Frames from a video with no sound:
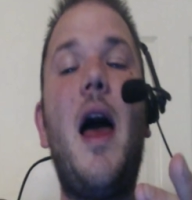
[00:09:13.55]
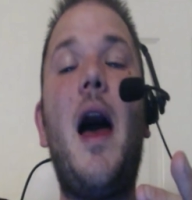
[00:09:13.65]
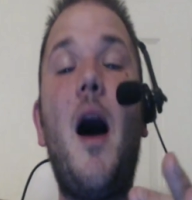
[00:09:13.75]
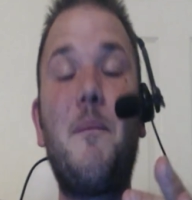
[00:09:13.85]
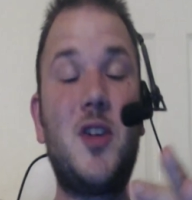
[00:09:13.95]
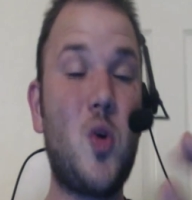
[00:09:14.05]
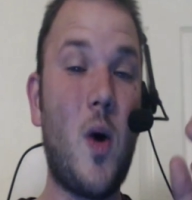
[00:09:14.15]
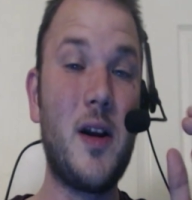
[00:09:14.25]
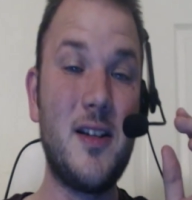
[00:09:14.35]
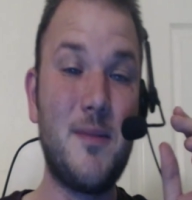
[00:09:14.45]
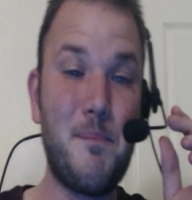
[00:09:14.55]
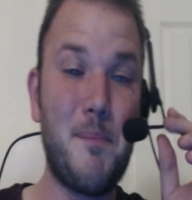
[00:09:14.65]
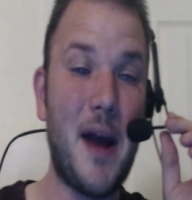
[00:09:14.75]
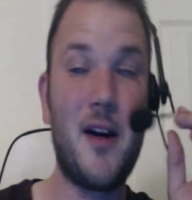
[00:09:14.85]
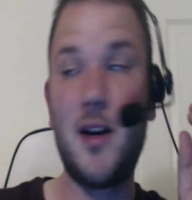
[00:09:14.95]
Up to 20 is
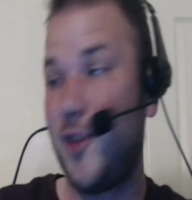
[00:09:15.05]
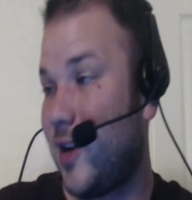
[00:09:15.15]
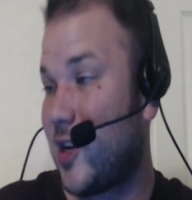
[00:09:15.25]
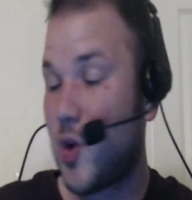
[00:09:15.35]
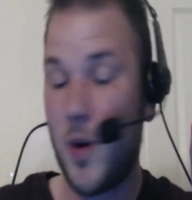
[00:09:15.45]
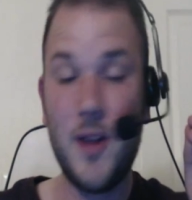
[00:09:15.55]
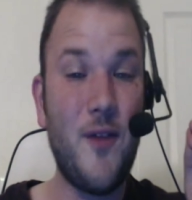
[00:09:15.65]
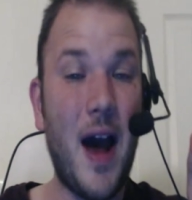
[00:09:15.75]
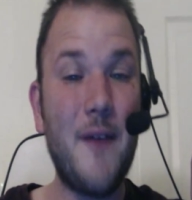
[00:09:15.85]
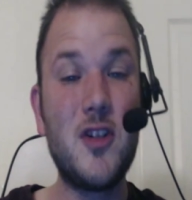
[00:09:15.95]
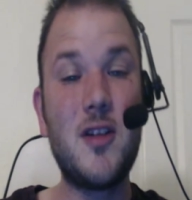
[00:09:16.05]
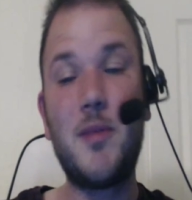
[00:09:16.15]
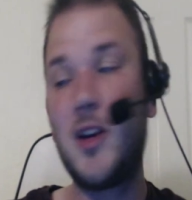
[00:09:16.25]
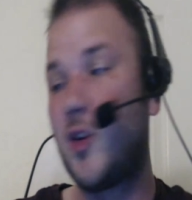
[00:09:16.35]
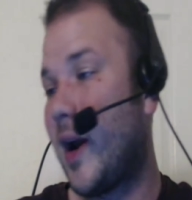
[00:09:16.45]
better, and if you can get 25 for
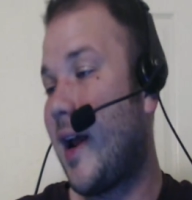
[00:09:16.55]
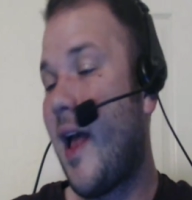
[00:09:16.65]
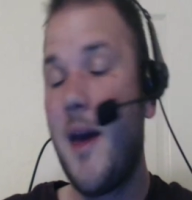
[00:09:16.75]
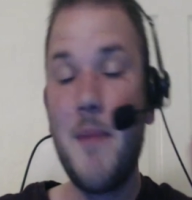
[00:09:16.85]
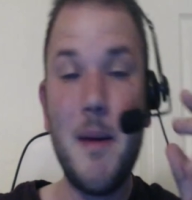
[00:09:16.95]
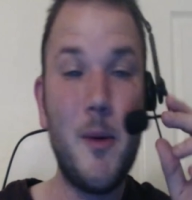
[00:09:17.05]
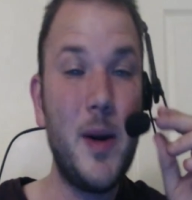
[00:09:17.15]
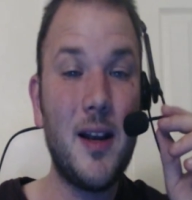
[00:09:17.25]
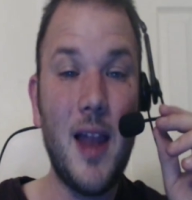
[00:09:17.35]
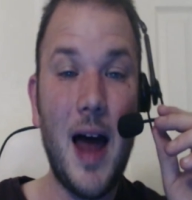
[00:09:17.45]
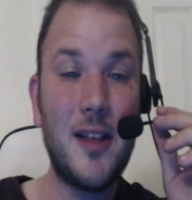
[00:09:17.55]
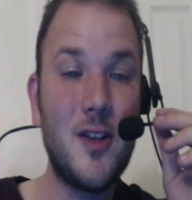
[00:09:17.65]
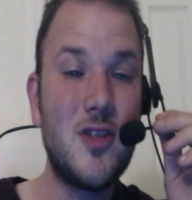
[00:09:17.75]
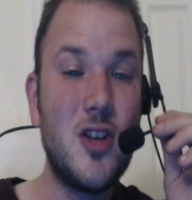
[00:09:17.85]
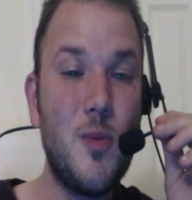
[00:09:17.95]
something, great. Maybe we can lot
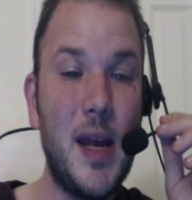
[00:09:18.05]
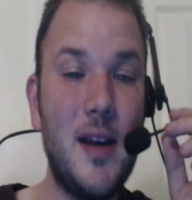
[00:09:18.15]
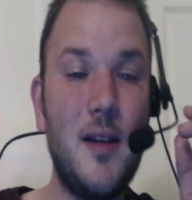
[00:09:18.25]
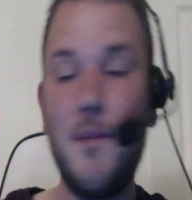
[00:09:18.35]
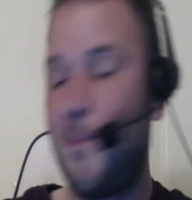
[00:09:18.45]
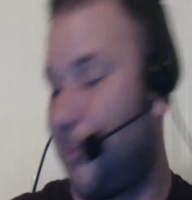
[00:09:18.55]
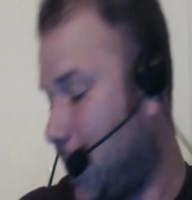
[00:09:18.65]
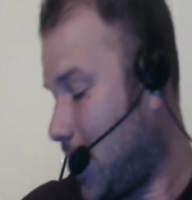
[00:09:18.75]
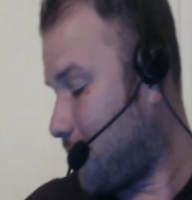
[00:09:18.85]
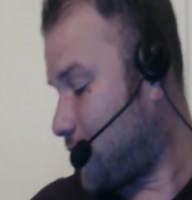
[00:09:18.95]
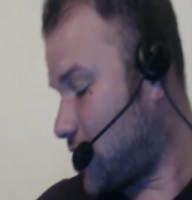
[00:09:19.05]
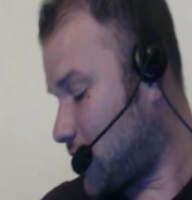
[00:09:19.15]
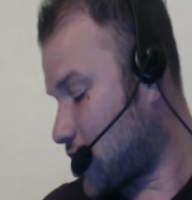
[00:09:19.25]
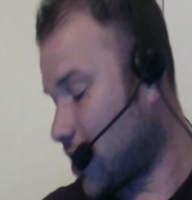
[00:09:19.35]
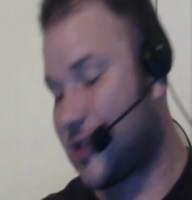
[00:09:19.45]
those two PFG
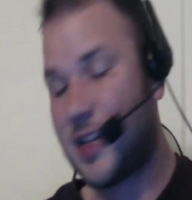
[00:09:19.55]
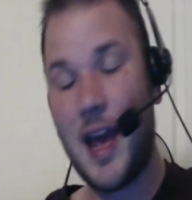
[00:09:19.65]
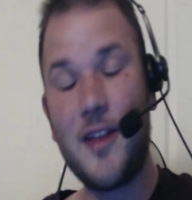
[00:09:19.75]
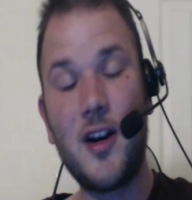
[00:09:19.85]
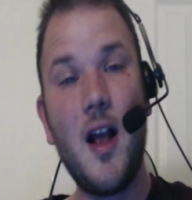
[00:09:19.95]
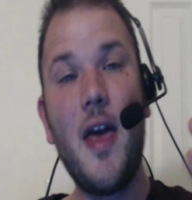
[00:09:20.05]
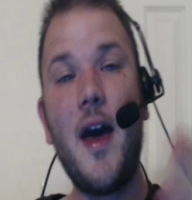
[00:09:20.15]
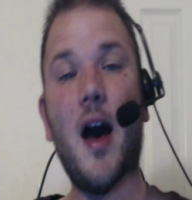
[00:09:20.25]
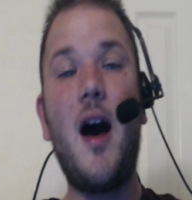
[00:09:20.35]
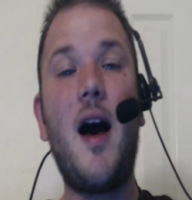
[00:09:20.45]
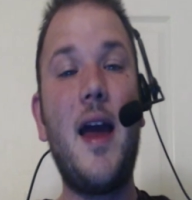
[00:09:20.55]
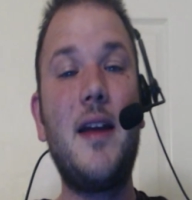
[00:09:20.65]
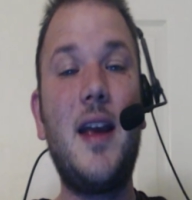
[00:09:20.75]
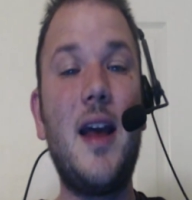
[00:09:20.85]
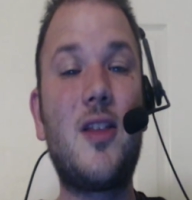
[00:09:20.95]
shirts together
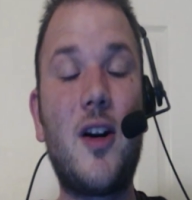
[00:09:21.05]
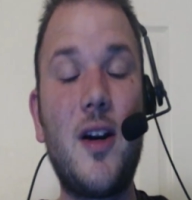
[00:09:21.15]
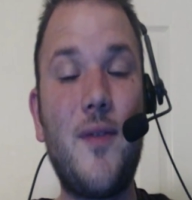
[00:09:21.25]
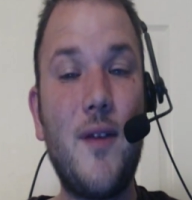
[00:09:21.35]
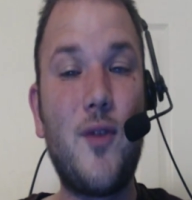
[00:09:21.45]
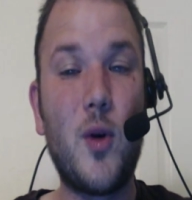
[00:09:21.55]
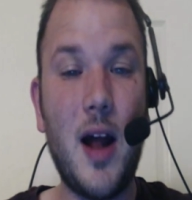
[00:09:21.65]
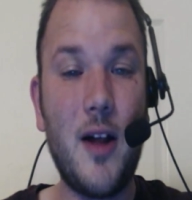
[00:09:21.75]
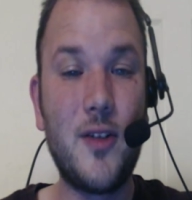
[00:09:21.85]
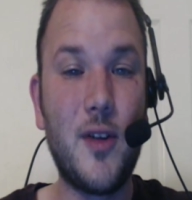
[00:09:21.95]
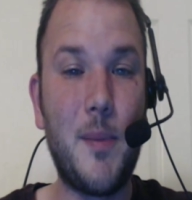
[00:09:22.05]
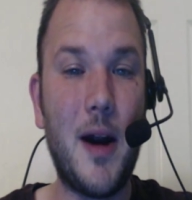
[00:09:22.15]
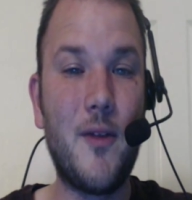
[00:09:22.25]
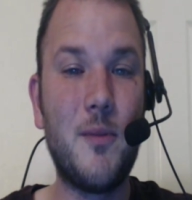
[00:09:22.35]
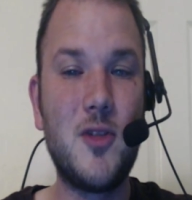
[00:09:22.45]
and get $35, $40 for the
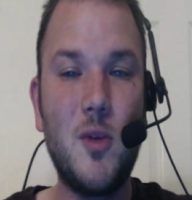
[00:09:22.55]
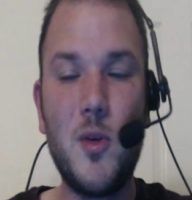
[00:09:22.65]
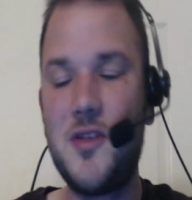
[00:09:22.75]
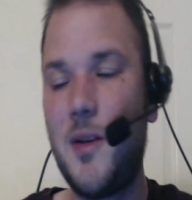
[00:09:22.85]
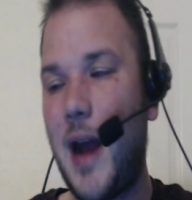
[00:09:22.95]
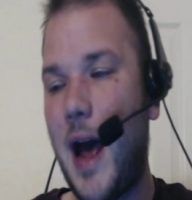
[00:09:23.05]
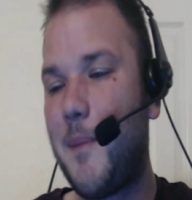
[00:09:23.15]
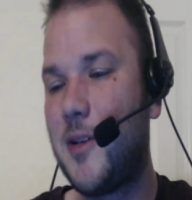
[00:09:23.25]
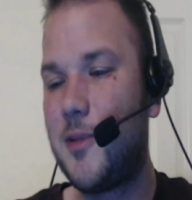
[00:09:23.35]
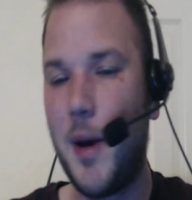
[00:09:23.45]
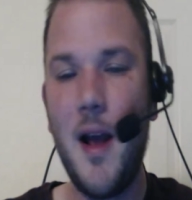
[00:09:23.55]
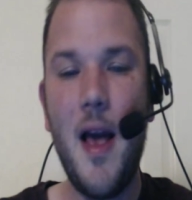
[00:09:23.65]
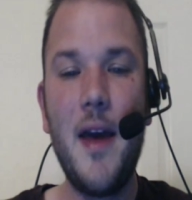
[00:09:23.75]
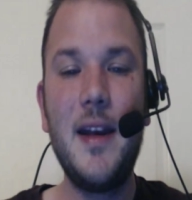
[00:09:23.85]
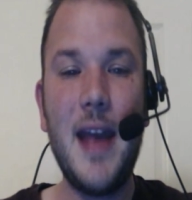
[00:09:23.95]
pair of them. So we'll see what happens. But
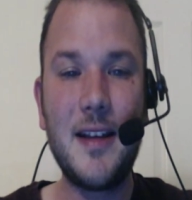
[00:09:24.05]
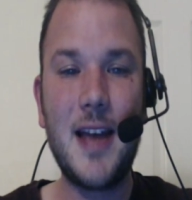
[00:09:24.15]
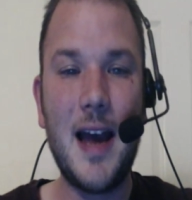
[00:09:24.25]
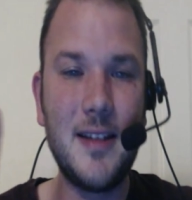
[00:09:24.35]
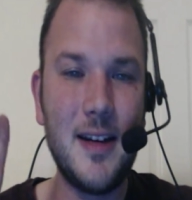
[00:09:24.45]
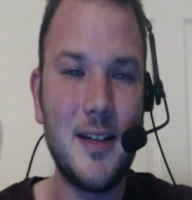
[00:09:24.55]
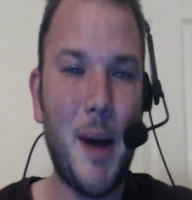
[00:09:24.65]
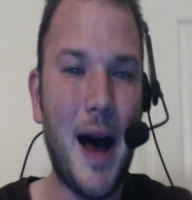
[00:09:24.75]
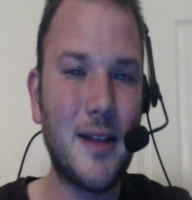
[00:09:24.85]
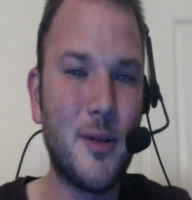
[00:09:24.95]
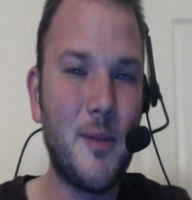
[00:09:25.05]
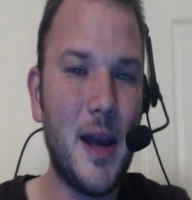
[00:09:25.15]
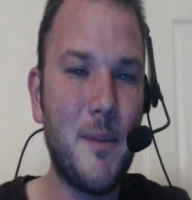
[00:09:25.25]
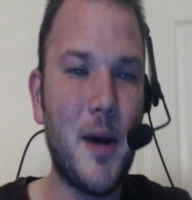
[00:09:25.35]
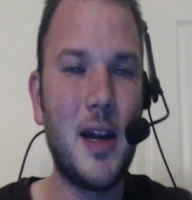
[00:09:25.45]
yes, guys, it is possible to
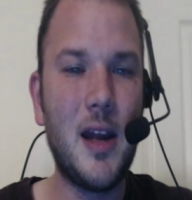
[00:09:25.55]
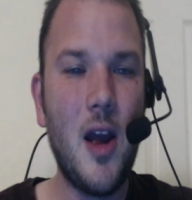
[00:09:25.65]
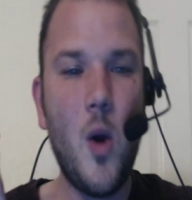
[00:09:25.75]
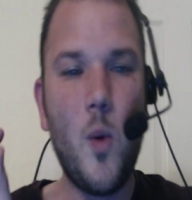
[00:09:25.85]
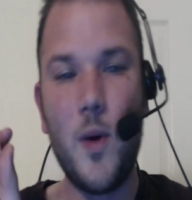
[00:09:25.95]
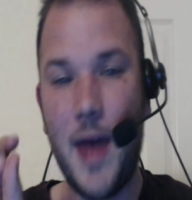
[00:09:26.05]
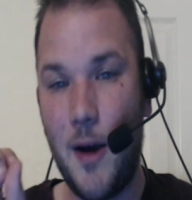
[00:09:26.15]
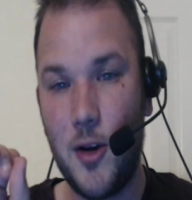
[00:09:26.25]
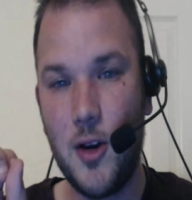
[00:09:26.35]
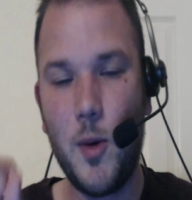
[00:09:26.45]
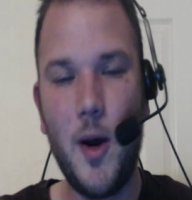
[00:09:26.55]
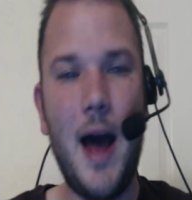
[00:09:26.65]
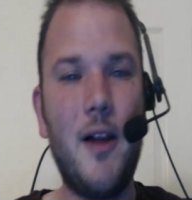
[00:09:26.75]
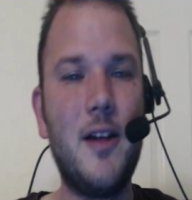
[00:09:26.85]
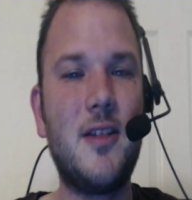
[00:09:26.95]
make money without Goodwill
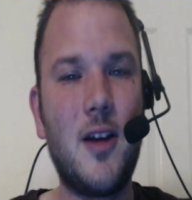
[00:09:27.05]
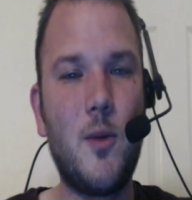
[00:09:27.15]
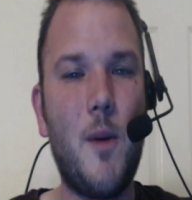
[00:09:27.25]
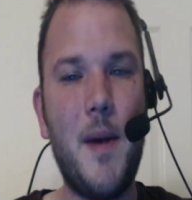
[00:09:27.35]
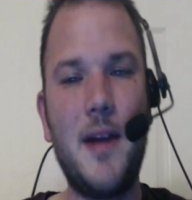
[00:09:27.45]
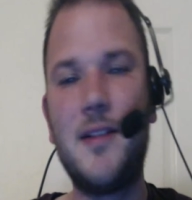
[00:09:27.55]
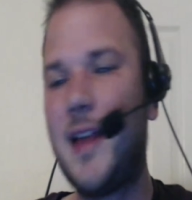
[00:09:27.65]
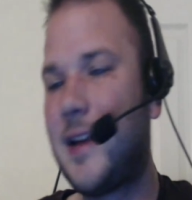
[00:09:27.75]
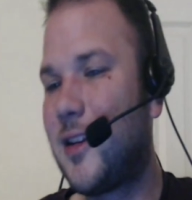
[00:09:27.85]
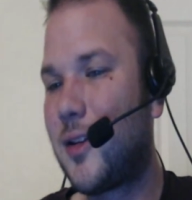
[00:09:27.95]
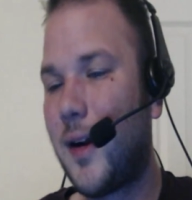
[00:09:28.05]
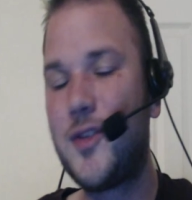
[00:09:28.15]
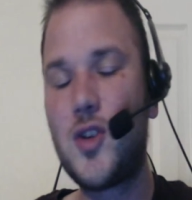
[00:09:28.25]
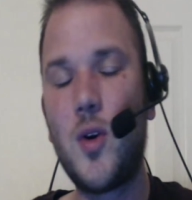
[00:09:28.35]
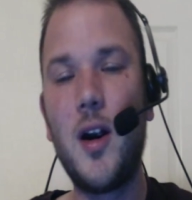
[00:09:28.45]
outlets and Goodwill bins. That's a thrift
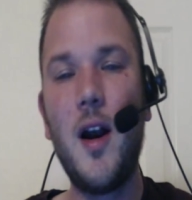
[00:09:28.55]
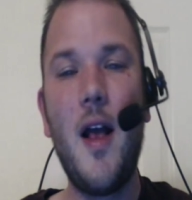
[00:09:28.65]
store